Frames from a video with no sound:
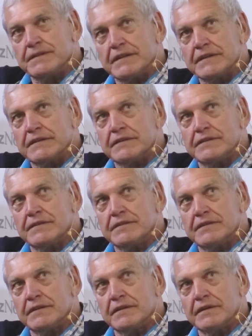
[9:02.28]
that
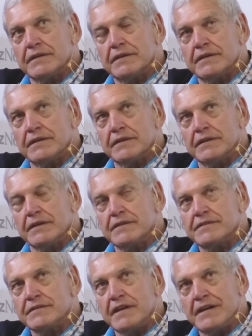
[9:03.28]
it
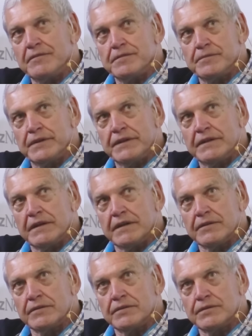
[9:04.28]
is time for me
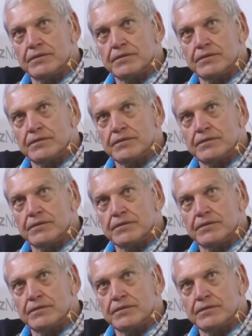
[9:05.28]
now